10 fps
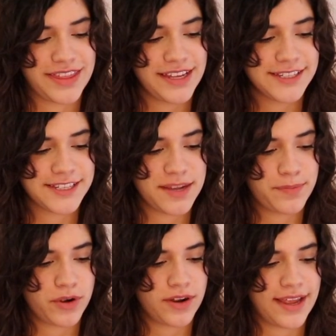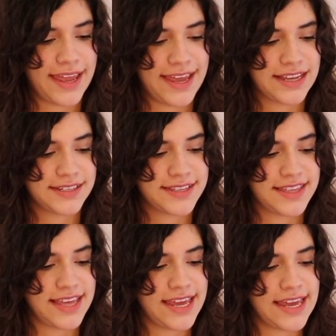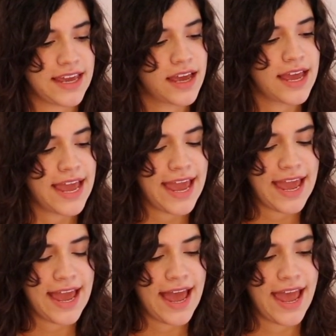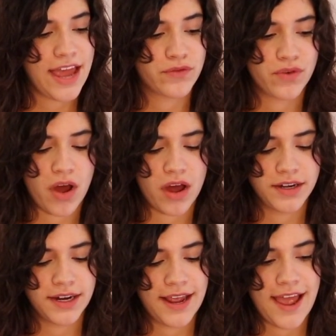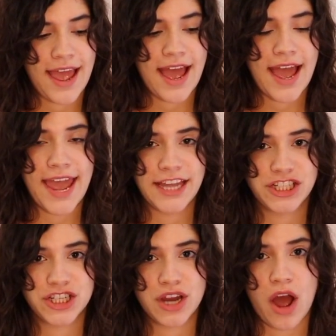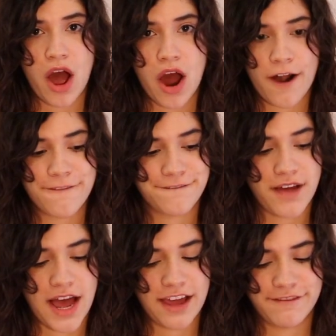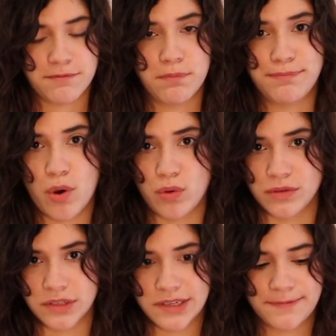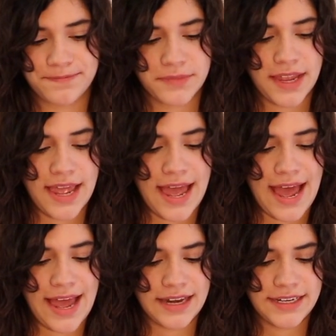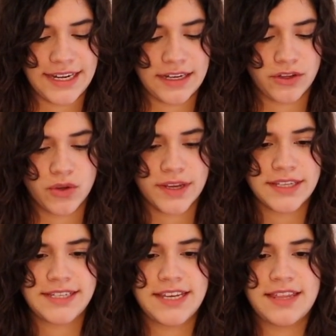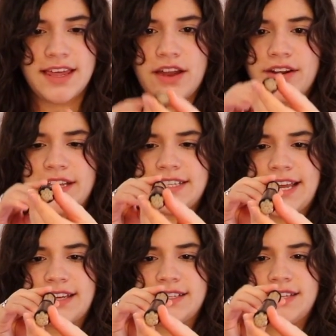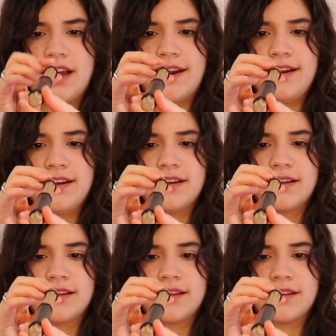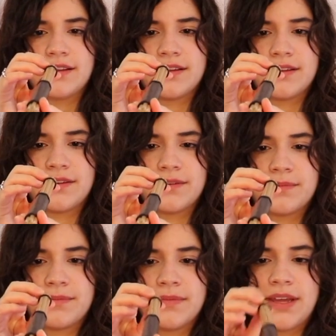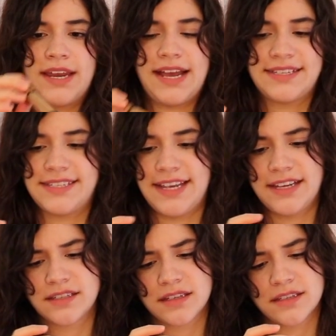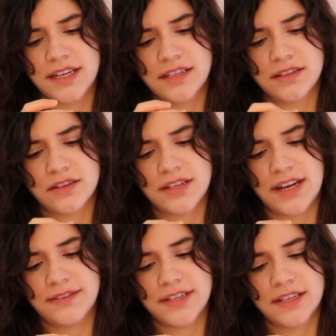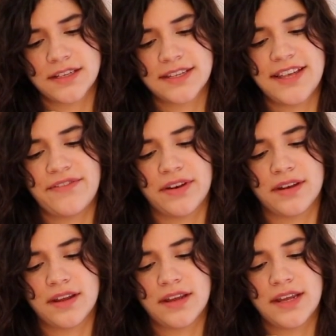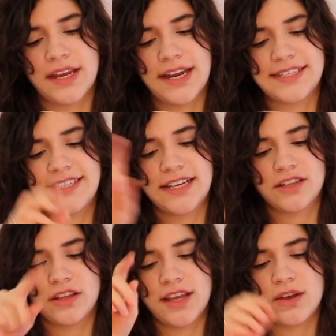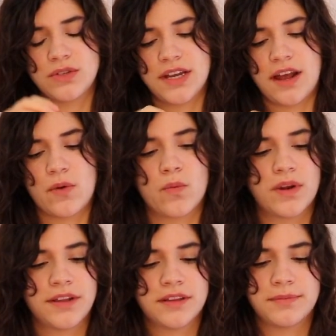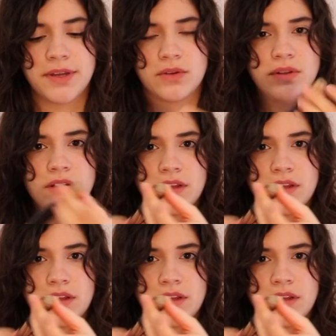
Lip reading: this tipper is the HEDrod HR5 Bold, and you can see there it's like a star. It has six, does it have six? 7. It has 6 on the outside and 1 in the middle,